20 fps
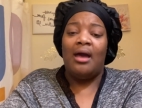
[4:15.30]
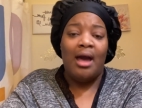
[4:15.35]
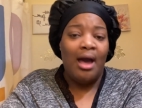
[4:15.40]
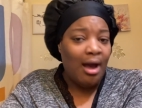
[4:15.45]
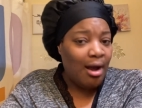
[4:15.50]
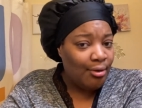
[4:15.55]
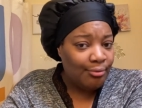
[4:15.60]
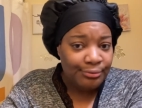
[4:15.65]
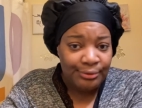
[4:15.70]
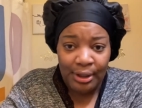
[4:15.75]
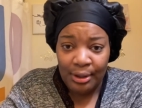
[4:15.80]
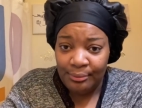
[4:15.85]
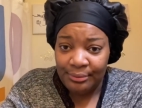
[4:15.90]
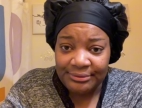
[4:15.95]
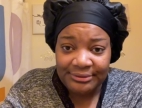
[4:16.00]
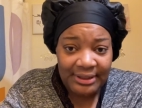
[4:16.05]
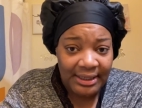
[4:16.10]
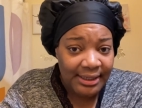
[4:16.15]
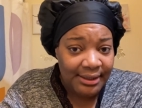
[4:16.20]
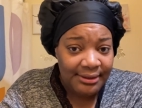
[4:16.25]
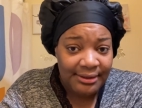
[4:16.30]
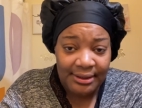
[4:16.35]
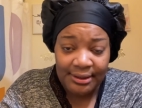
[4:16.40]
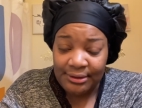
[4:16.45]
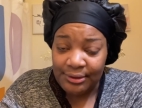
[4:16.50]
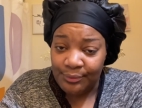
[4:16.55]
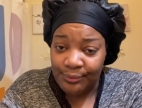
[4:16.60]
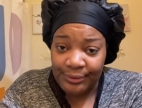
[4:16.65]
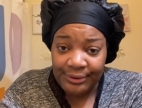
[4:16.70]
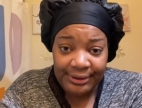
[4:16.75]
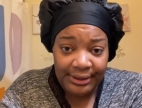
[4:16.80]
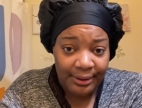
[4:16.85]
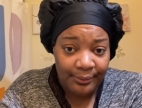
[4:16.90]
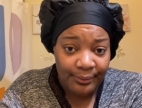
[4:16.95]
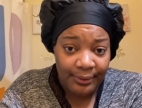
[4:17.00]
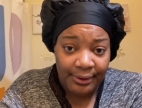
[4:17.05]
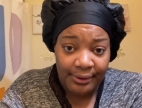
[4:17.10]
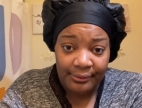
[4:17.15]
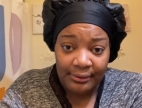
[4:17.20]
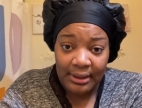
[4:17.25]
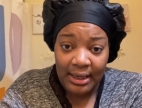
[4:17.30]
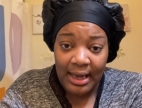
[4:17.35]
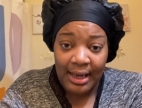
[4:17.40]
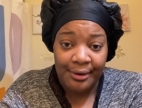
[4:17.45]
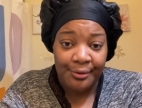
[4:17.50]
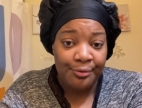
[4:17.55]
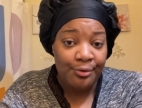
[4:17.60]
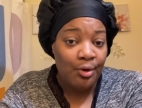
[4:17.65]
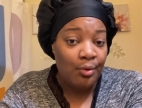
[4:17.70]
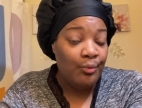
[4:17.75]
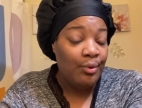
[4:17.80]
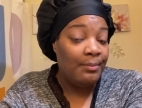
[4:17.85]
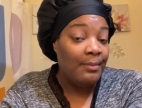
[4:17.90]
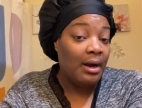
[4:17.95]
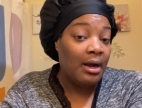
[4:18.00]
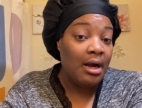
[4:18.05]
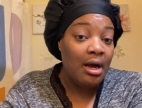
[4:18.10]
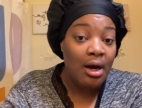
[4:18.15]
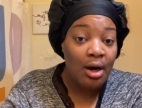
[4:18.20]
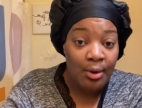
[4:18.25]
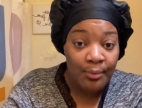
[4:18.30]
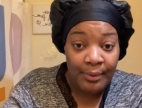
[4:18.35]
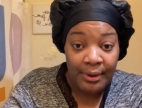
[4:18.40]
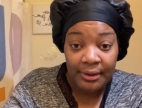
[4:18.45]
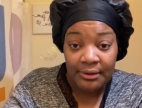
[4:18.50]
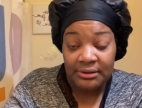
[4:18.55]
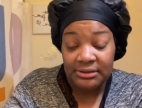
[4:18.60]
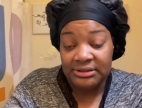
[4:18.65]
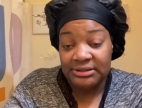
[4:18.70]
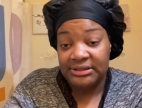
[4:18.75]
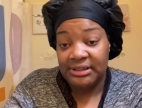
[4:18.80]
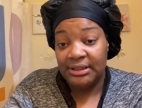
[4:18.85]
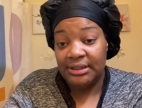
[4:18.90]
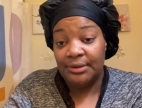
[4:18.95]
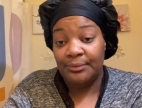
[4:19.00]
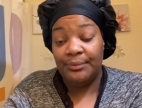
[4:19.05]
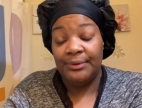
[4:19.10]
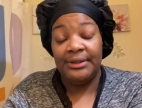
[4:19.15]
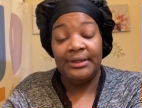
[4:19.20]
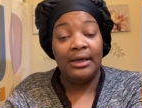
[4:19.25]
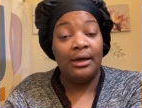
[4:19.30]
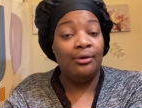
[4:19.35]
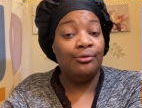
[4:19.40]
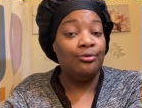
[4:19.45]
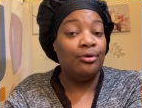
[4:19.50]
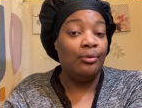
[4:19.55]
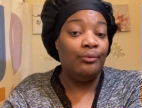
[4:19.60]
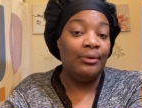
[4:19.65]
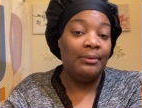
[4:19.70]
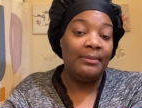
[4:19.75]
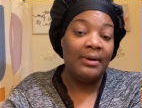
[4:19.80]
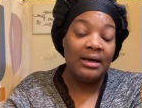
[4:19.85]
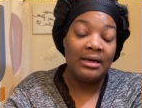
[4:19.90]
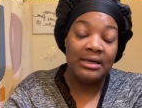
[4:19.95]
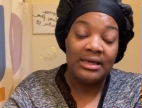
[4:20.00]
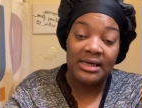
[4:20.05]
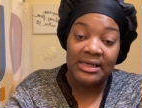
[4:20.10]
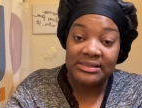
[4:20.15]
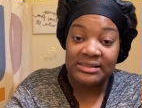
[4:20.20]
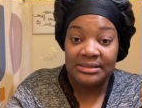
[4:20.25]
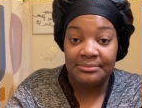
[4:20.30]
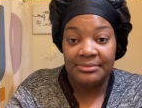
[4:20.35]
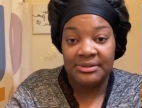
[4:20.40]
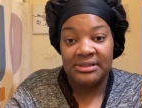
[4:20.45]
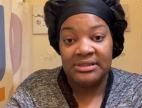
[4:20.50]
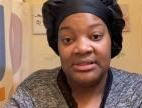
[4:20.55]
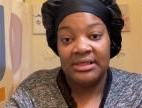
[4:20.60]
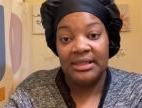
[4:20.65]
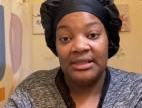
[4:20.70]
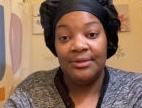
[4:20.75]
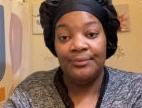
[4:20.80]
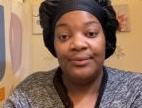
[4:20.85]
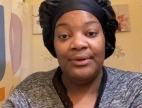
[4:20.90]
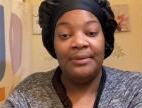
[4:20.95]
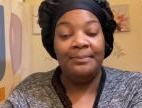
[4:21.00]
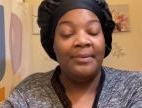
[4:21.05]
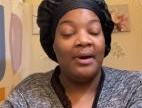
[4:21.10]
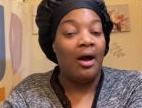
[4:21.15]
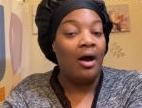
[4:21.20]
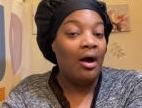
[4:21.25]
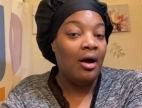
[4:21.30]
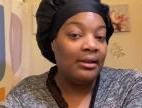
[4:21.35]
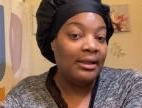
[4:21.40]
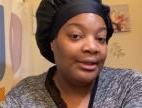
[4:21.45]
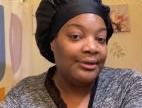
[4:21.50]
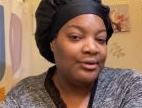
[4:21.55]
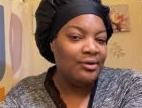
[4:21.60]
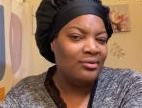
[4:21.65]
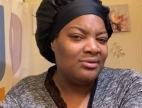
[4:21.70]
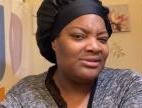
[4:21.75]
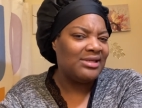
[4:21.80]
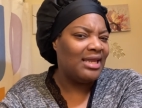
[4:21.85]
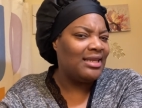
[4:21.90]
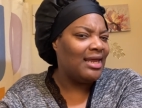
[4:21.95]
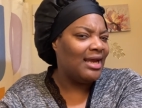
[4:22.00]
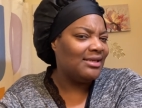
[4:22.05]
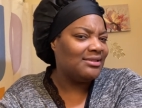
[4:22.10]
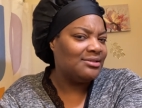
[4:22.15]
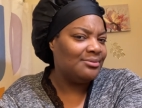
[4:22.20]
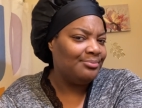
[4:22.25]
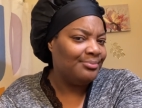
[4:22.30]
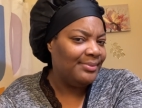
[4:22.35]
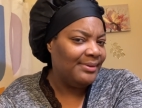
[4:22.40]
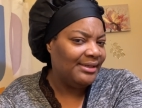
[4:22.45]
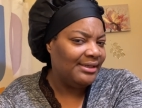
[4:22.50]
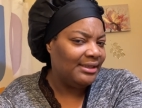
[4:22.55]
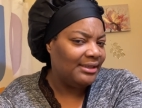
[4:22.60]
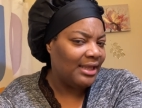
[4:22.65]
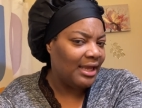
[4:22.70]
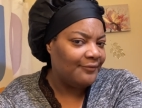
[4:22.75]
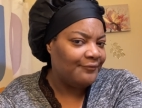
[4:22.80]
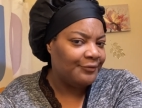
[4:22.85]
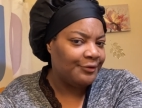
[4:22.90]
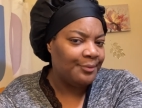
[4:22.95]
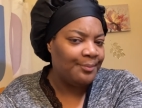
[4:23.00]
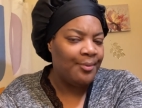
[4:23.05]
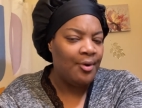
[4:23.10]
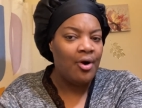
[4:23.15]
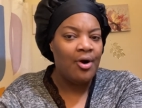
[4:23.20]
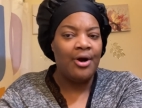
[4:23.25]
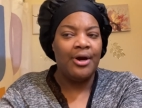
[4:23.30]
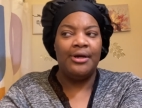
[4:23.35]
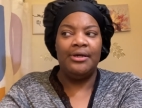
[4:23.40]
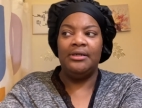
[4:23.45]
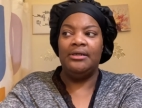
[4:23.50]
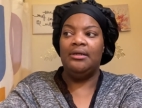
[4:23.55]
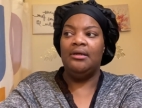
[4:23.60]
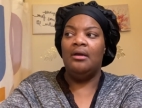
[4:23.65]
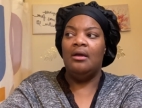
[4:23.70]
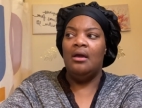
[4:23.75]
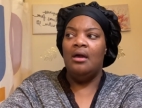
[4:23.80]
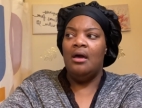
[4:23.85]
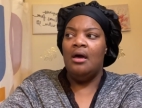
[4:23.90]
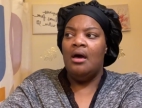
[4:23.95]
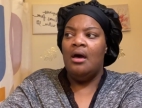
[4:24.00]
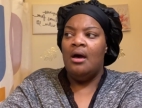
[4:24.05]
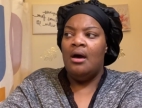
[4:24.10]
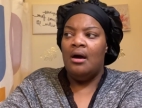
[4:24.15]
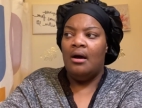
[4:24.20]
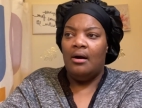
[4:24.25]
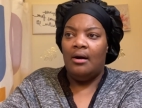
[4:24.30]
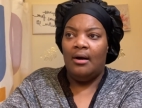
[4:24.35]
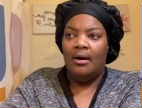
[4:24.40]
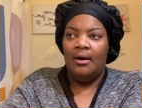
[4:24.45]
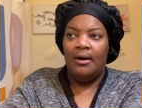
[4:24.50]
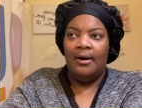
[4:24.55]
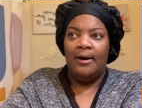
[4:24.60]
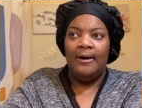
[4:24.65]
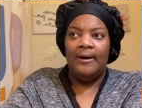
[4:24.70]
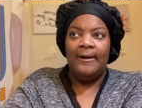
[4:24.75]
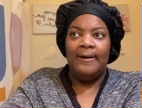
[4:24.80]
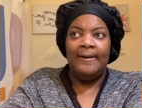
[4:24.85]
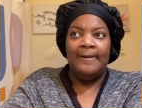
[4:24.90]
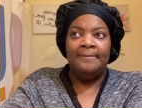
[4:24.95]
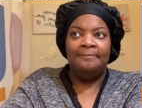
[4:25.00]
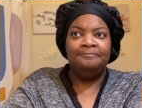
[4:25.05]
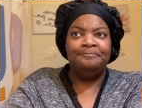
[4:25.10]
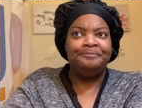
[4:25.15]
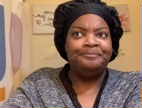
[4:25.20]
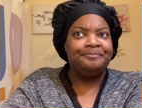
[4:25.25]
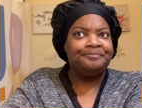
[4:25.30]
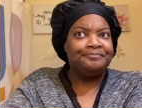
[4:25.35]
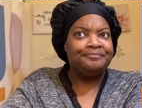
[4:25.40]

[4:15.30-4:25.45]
I don't know what they dealing with at work. I don't know what my coworkers dealing with. I don't know what my customers dealing with. But all I know is I like to be the life of the party. Um,